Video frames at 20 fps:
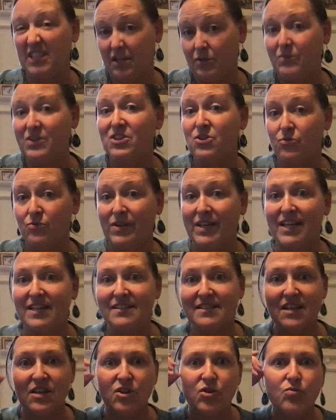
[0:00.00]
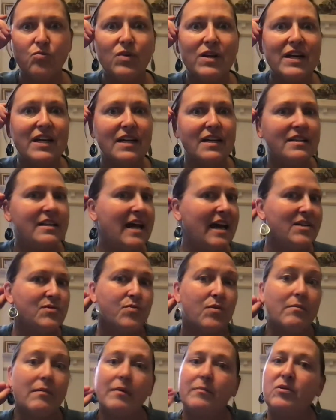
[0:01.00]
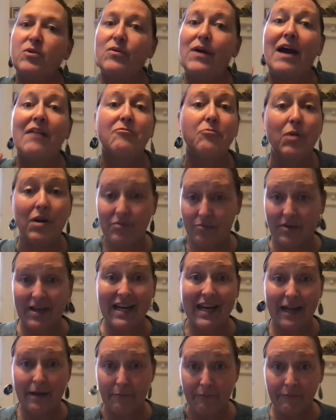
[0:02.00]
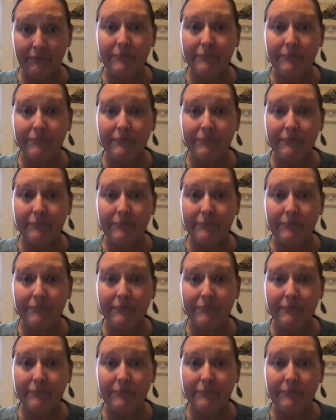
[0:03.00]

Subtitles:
with the readings than you would in a class where maybe you have 1 reading